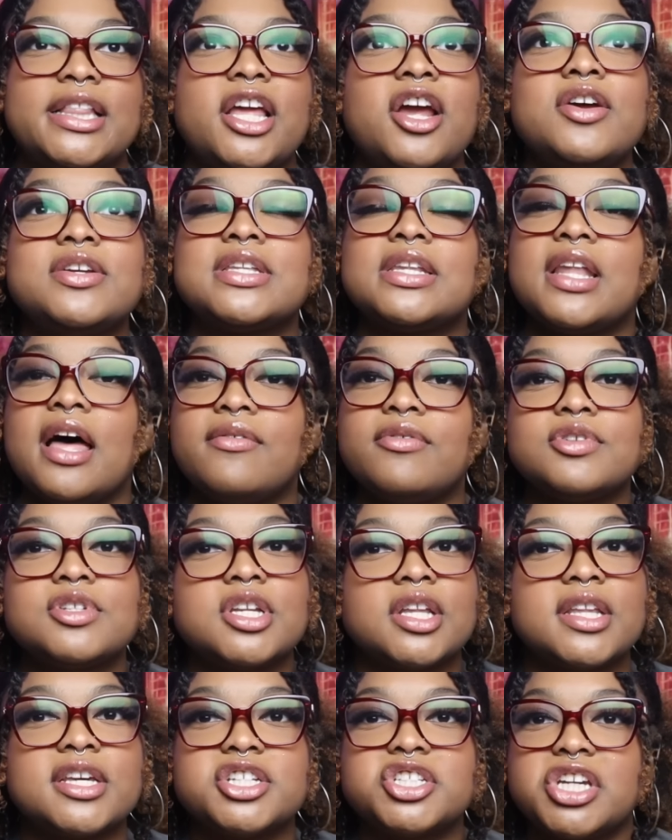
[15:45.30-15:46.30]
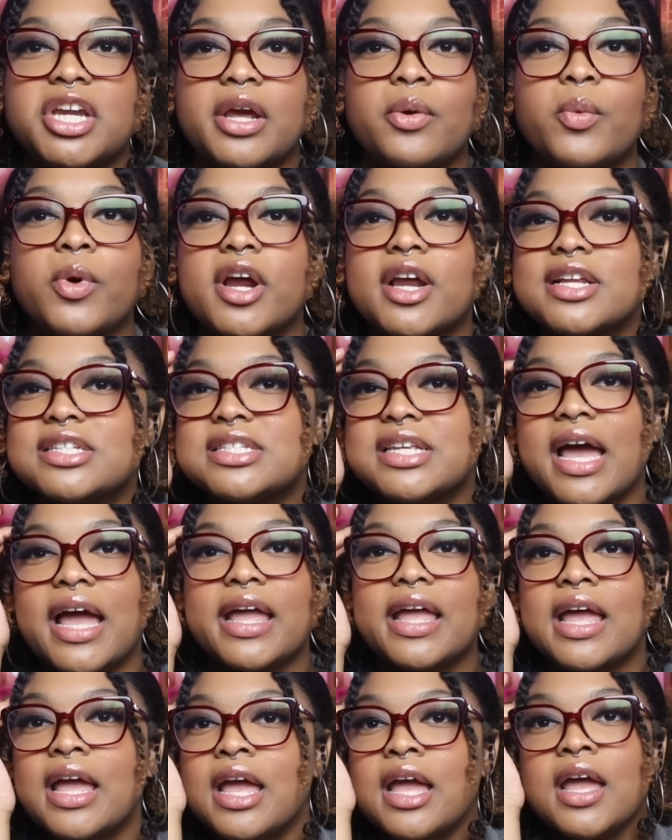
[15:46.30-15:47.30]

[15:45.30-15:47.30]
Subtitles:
there is levels to this shit where it's like,